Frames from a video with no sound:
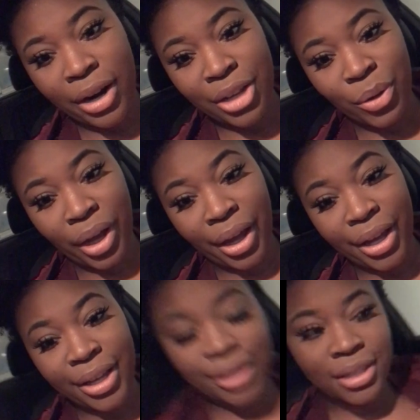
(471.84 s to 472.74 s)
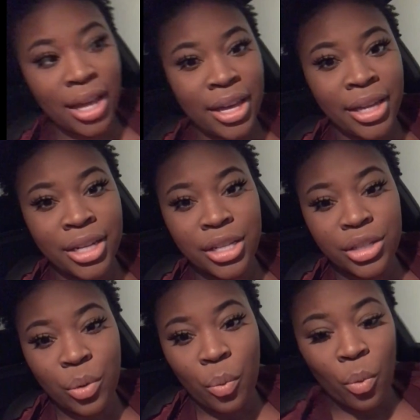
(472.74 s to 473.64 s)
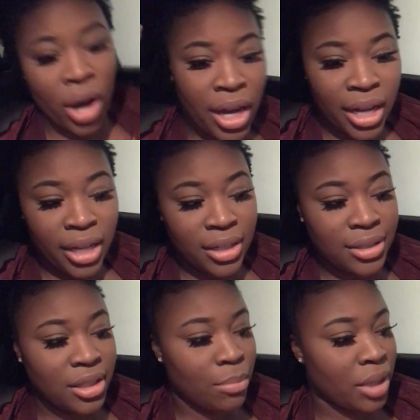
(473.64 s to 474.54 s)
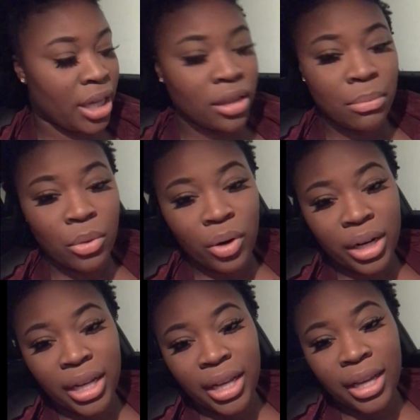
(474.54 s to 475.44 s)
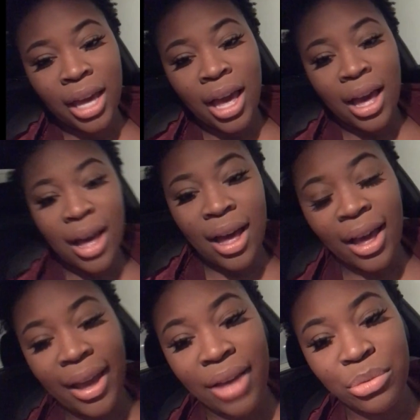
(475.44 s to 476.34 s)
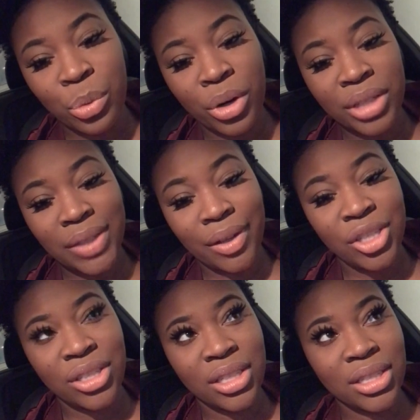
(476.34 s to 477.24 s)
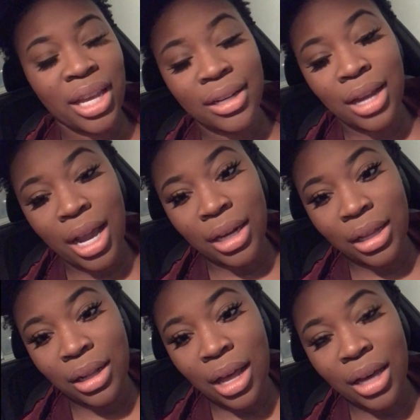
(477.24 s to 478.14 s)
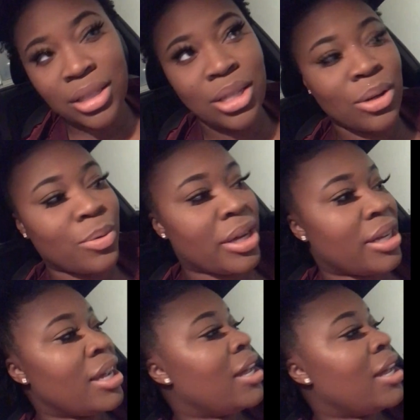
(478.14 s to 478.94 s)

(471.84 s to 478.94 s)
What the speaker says: right, you guys, it is 1 something in the morning. I have worn this foundation since like 9 o'clock. So what,